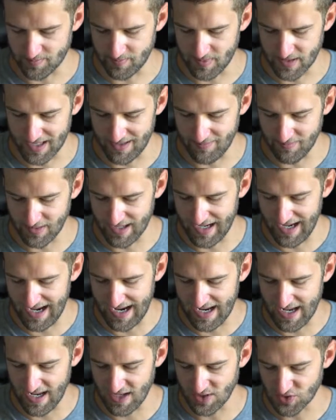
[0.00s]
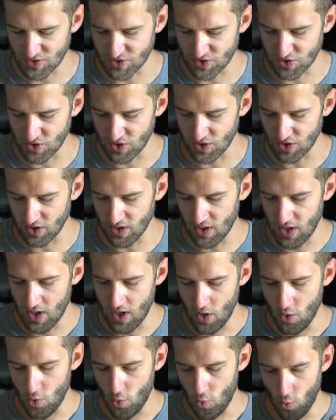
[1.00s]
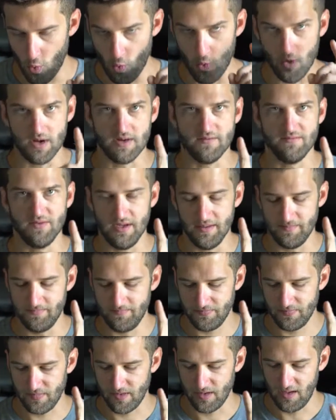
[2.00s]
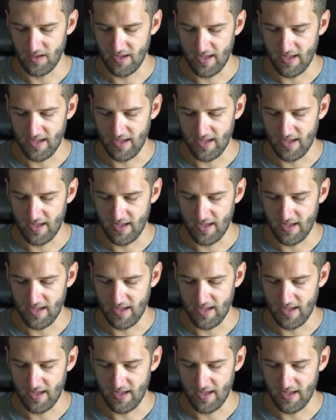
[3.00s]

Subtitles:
but I'm going to answer one of them.